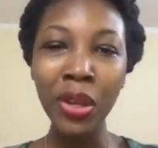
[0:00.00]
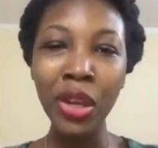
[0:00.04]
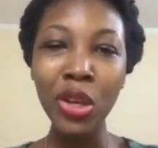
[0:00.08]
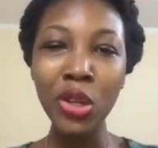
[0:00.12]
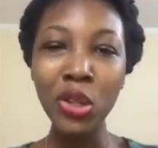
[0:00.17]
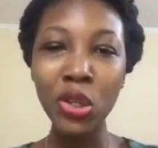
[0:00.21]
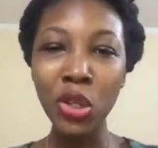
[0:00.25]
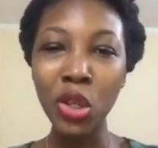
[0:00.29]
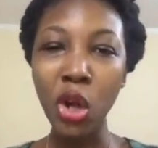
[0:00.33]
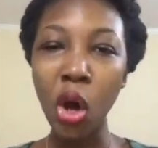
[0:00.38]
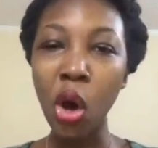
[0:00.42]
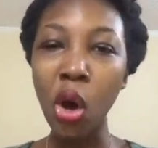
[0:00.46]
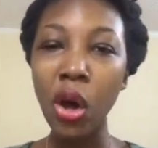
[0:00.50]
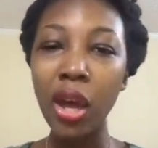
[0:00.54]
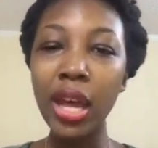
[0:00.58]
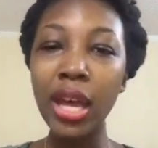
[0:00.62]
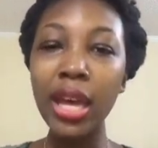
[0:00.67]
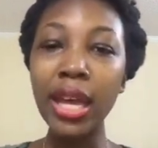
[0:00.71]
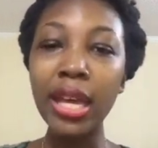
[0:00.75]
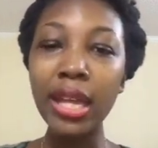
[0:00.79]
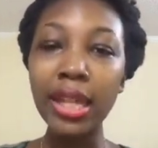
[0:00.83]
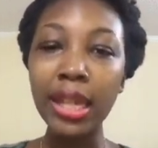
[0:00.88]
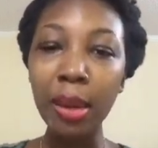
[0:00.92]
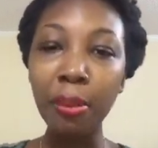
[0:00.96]
So
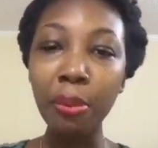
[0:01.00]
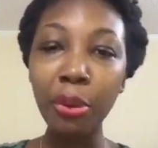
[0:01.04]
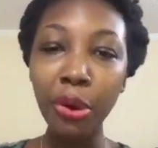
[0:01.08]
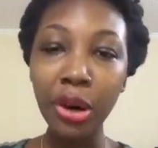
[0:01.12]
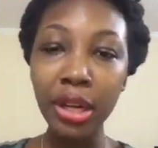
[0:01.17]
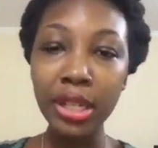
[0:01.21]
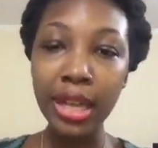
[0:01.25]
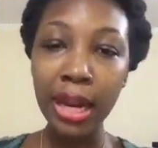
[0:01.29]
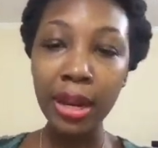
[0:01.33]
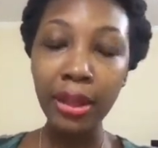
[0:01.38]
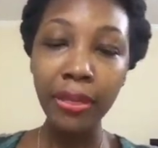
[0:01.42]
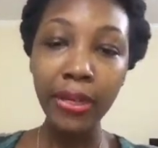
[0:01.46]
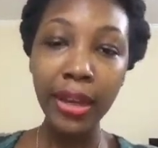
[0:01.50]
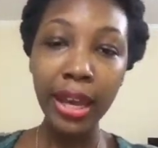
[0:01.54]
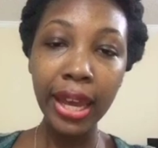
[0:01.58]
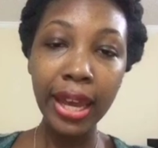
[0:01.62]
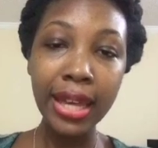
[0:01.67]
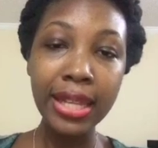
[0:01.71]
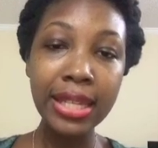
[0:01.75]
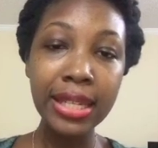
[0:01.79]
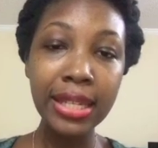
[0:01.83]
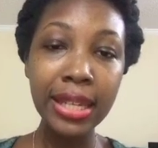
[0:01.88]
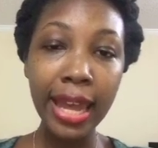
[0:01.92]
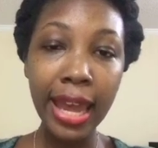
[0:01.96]
the important thing
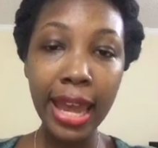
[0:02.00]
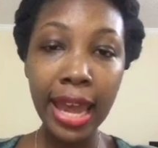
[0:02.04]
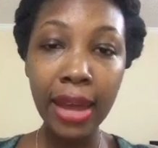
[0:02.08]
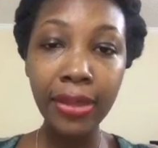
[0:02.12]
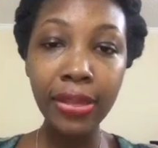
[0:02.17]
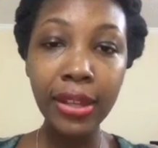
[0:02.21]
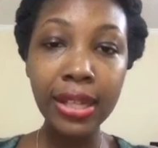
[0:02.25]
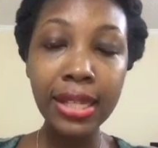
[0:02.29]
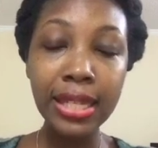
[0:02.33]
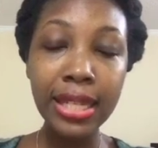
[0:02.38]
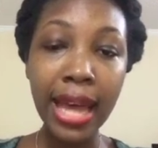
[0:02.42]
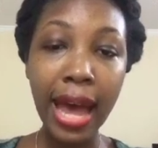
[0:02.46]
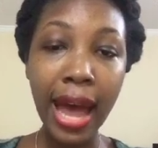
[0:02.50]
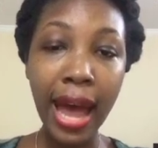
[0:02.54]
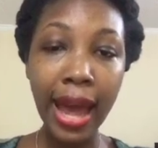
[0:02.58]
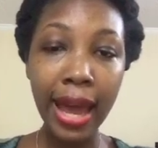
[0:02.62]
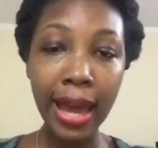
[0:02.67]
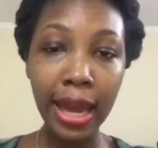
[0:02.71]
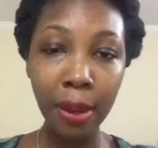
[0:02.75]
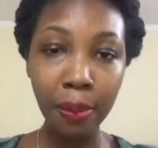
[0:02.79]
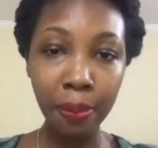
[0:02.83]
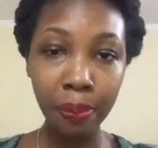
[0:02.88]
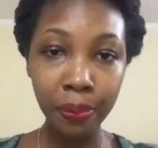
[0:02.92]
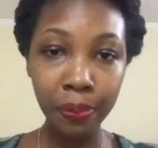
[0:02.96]
is take the
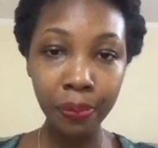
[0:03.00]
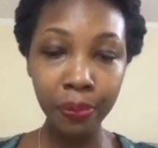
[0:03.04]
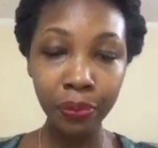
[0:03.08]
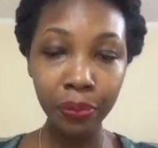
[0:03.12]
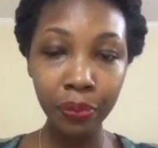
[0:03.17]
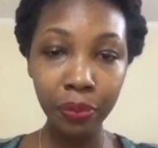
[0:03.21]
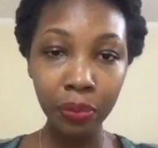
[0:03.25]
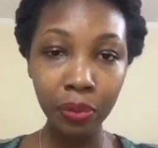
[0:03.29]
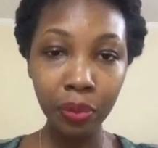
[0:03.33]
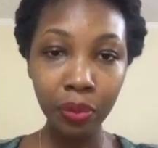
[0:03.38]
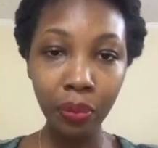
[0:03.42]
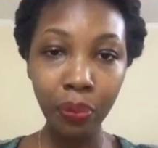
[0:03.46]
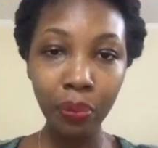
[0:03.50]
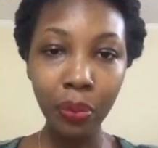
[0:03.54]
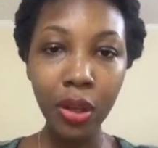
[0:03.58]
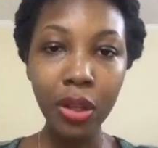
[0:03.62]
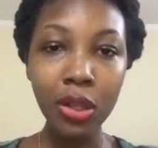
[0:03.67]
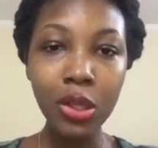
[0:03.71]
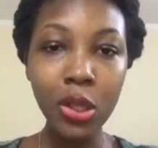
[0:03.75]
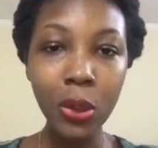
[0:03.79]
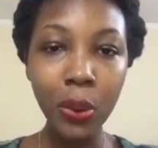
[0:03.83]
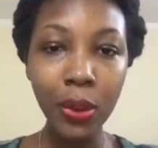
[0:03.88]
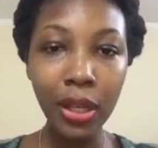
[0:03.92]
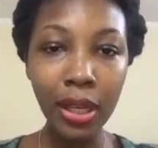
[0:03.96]
time
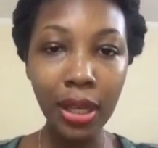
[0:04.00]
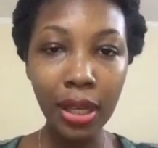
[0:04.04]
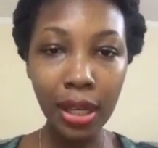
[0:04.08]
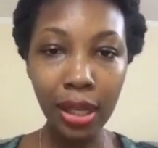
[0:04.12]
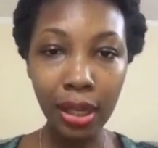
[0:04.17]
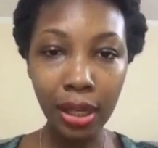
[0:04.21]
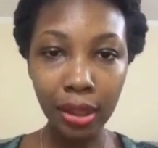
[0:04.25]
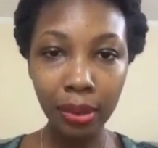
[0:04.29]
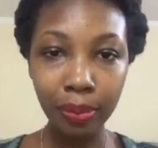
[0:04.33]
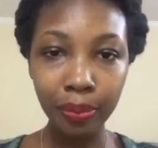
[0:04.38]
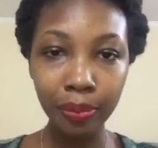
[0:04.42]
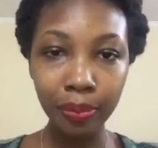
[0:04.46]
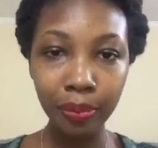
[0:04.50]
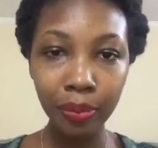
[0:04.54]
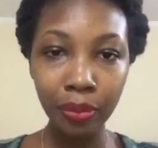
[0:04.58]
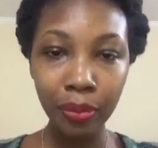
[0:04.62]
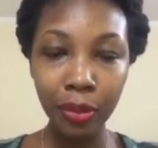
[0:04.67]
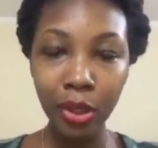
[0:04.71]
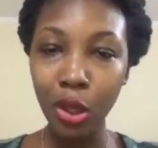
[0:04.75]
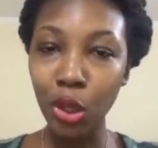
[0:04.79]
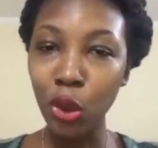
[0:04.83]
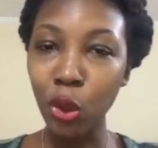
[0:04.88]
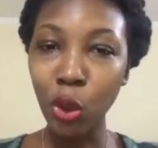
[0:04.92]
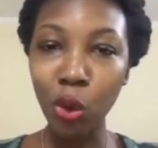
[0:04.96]
to heal.
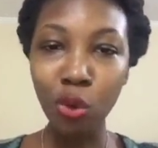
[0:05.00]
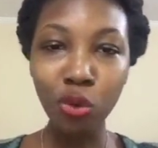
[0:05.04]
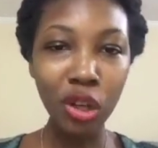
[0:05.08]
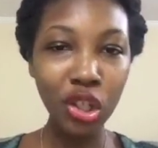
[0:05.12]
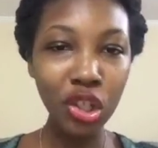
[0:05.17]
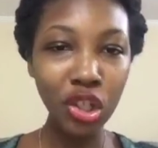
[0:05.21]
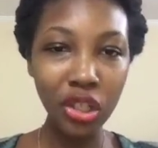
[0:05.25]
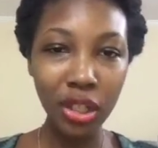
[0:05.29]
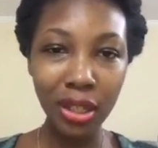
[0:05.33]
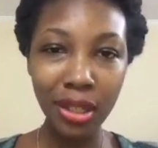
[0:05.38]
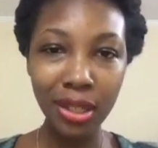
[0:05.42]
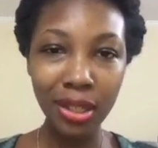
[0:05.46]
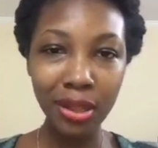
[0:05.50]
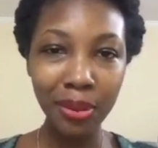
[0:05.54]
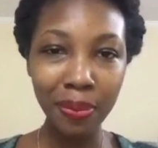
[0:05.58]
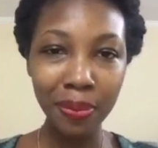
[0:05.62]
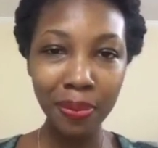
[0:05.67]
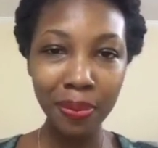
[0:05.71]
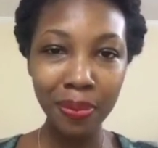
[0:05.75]
Don't rush it.